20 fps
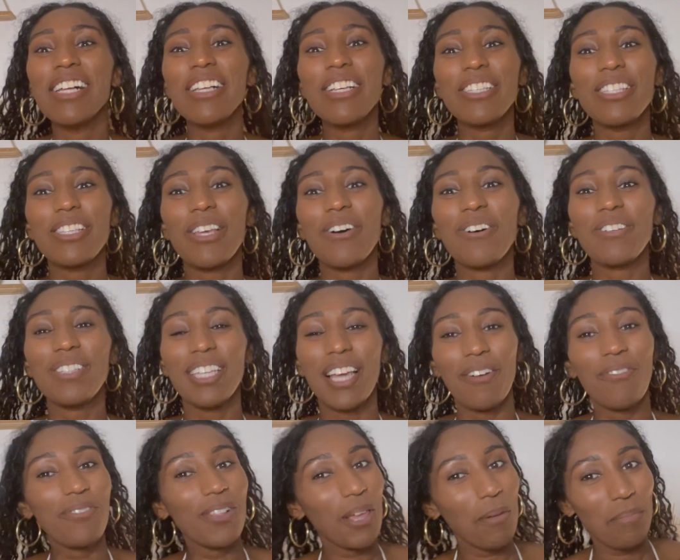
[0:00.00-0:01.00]
So
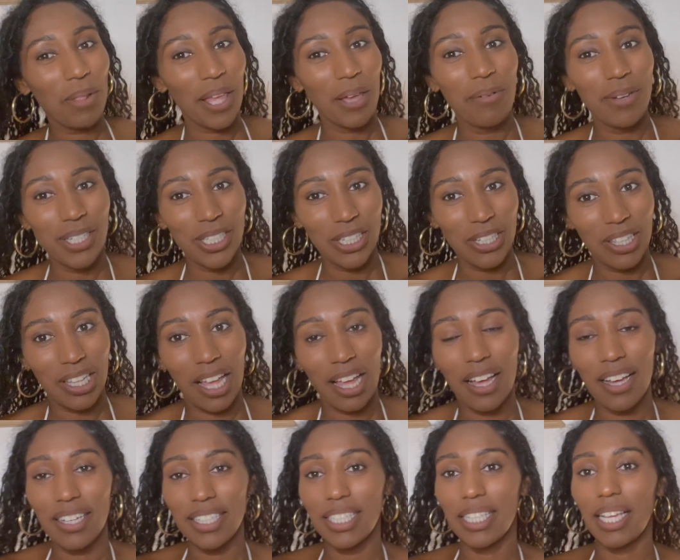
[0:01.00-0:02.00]
definitely play with your
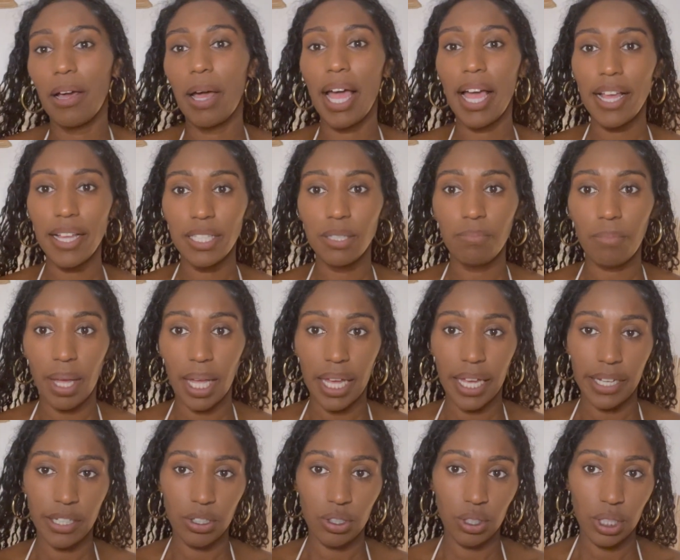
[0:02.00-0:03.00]
locks as
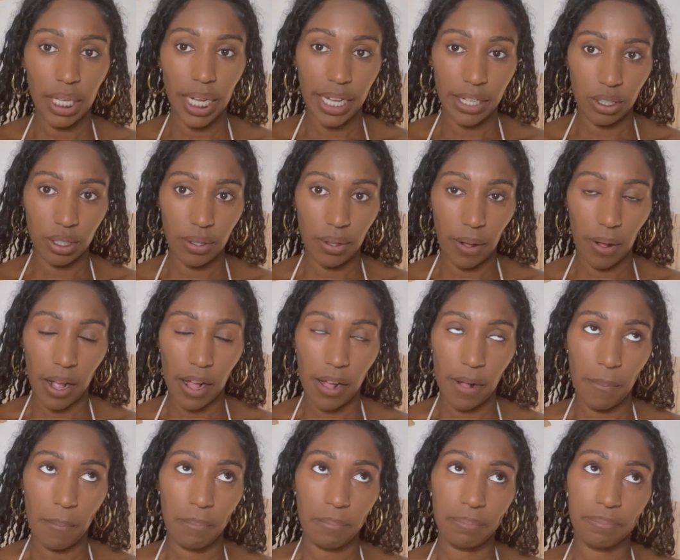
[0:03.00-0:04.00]
mine get
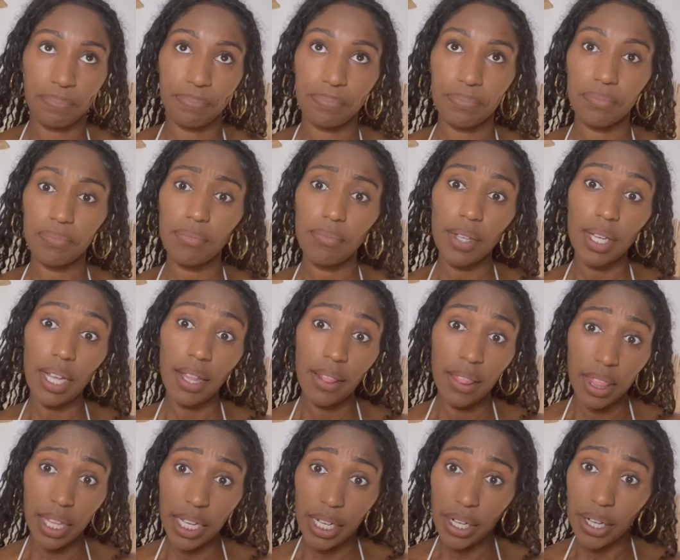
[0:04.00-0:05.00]

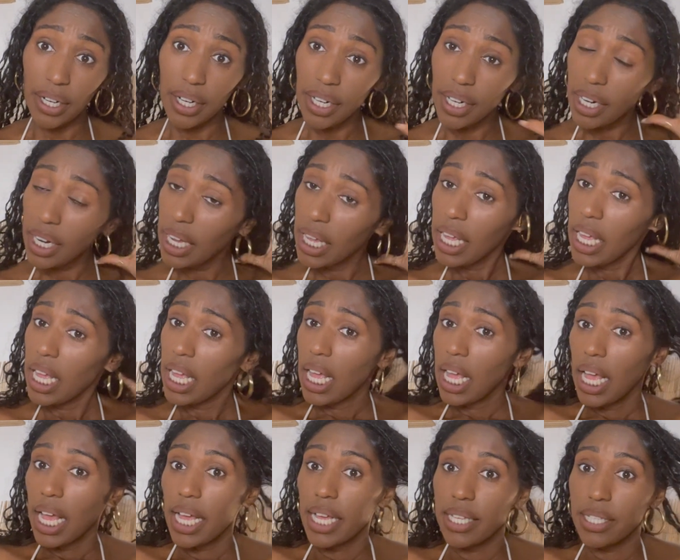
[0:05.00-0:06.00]
thicker,
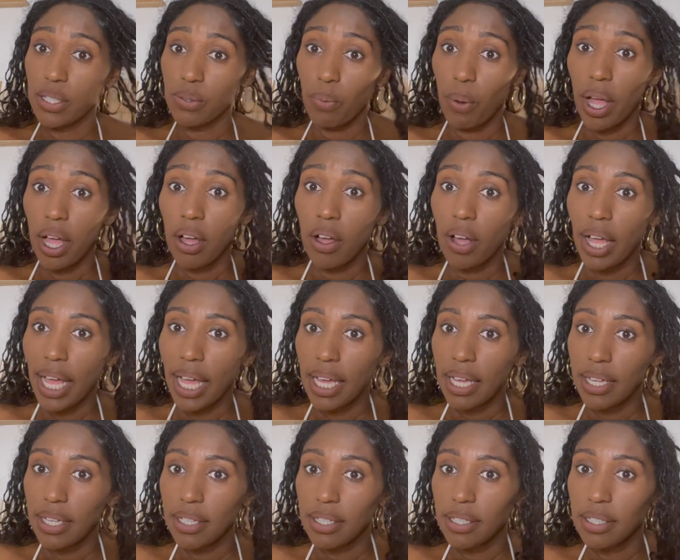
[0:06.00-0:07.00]
as well
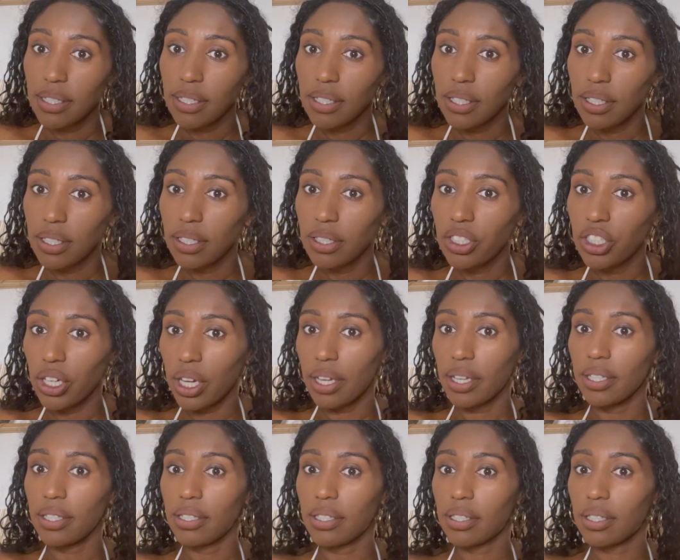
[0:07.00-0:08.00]
as
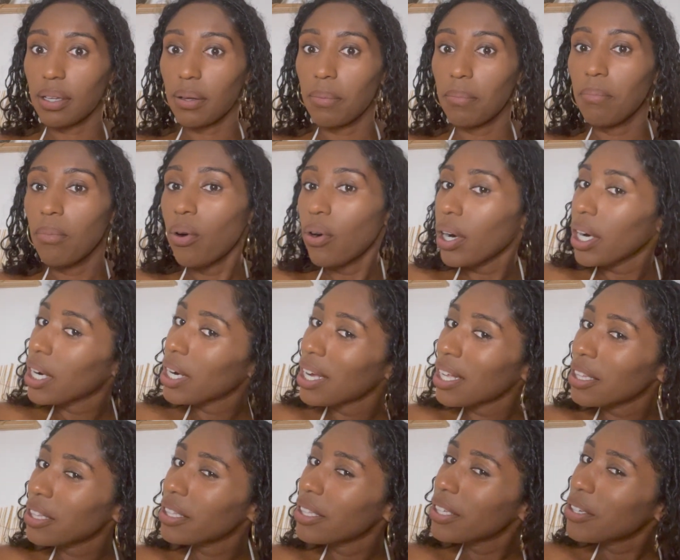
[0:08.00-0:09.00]
just a
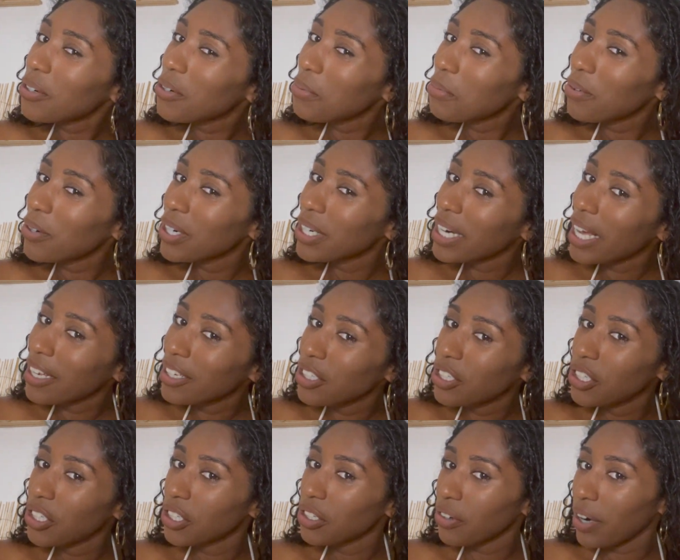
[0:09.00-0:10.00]
little more, not
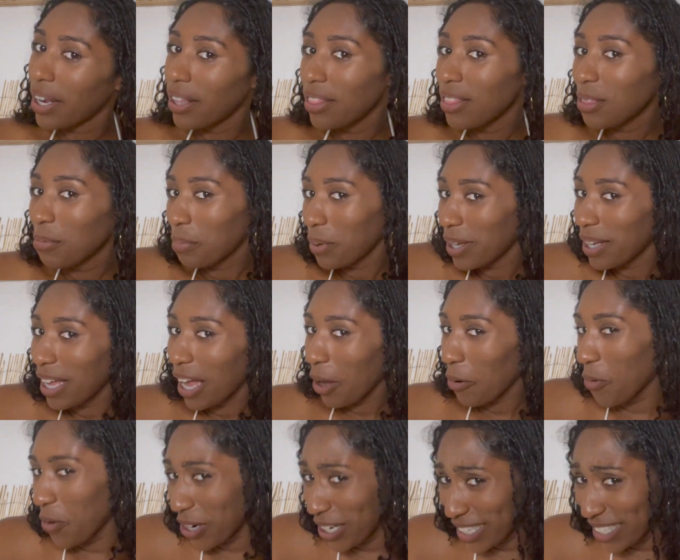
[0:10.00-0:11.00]
strength, but I
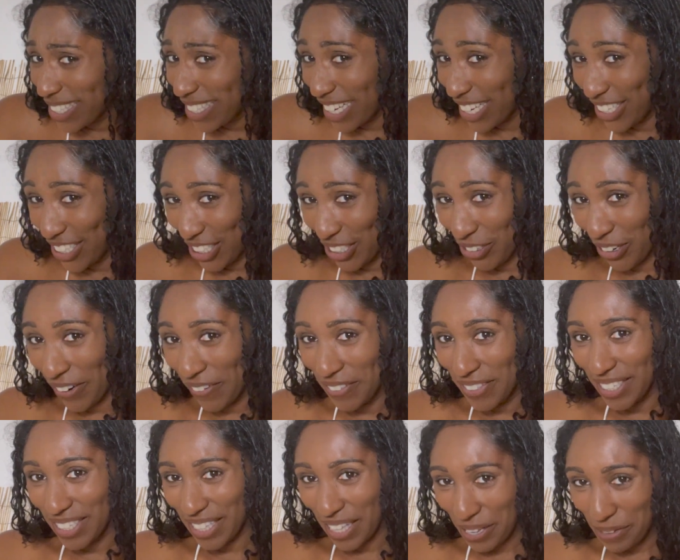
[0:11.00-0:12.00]
want to say strength
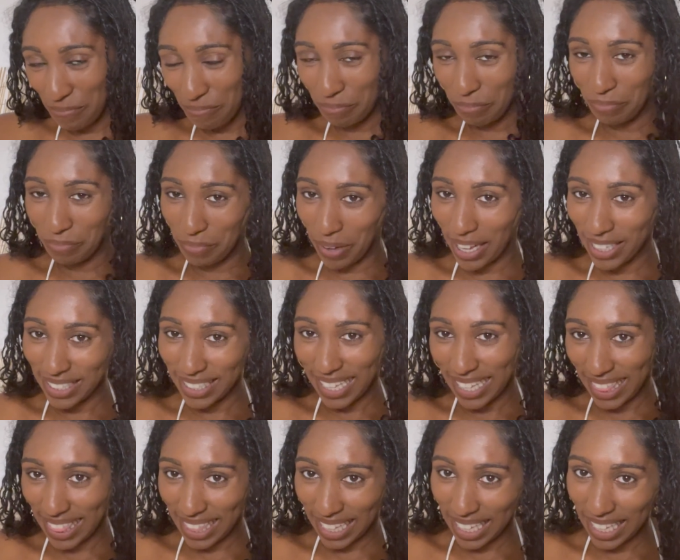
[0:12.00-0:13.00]
to them as they
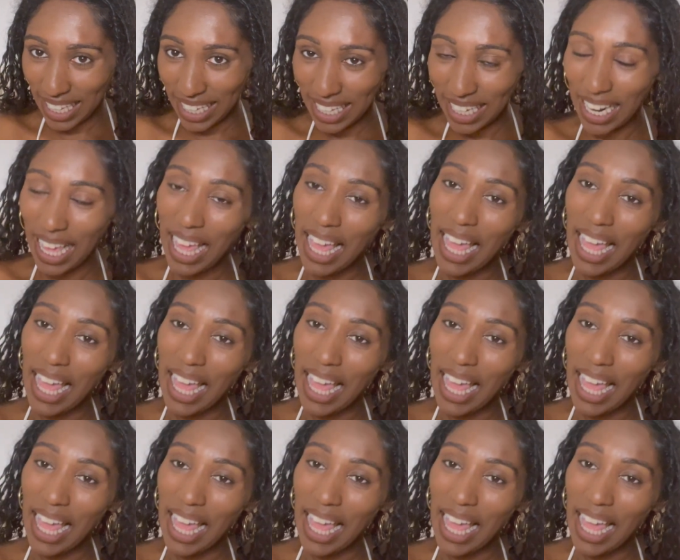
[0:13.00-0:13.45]
thicken.